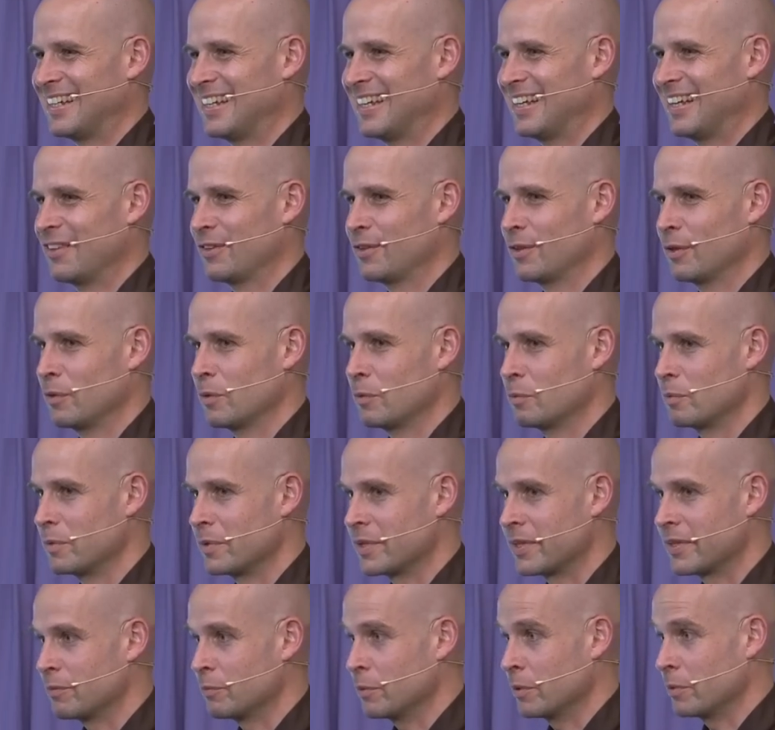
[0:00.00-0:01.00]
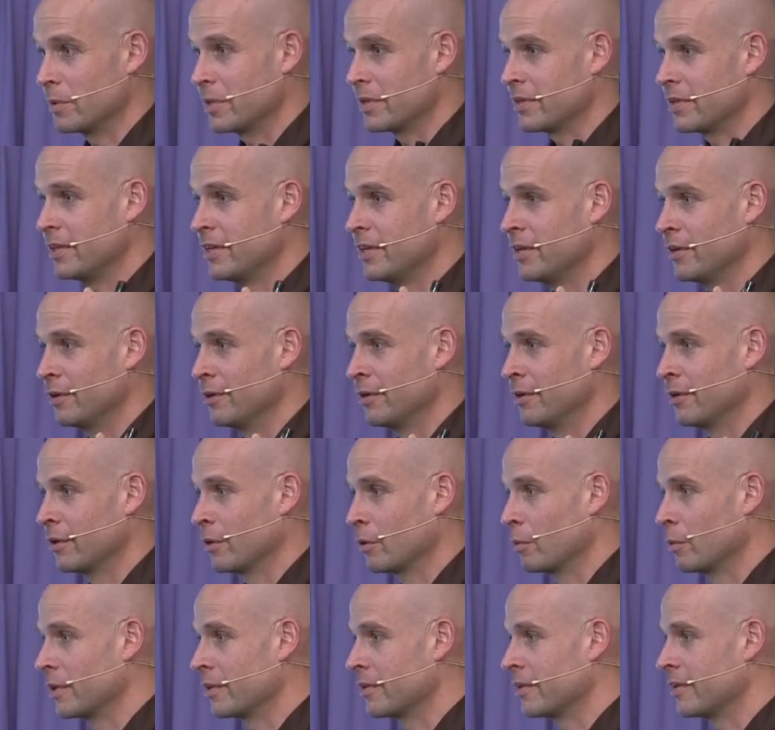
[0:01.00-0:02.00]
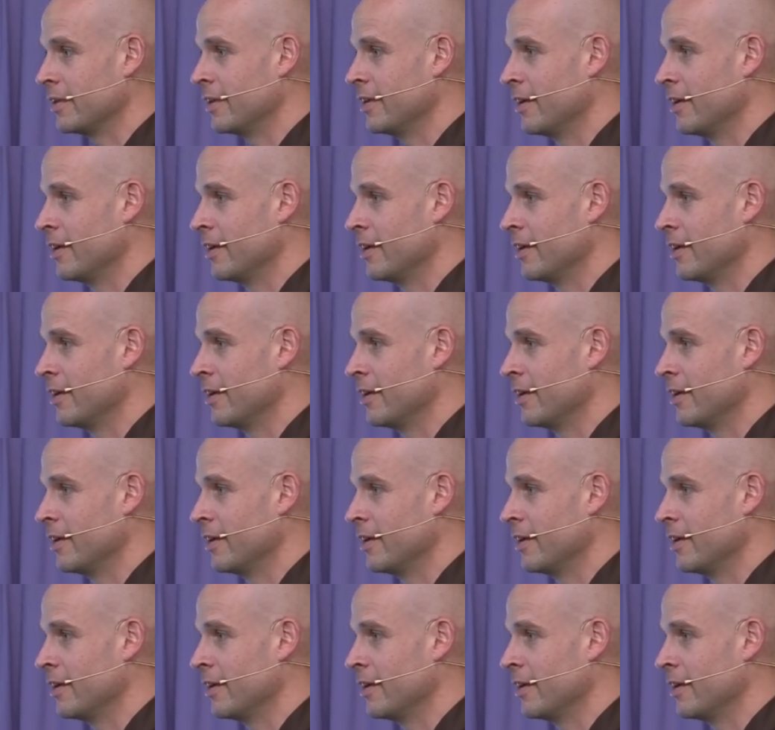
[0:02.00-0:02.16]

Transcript: And so when we see her or we see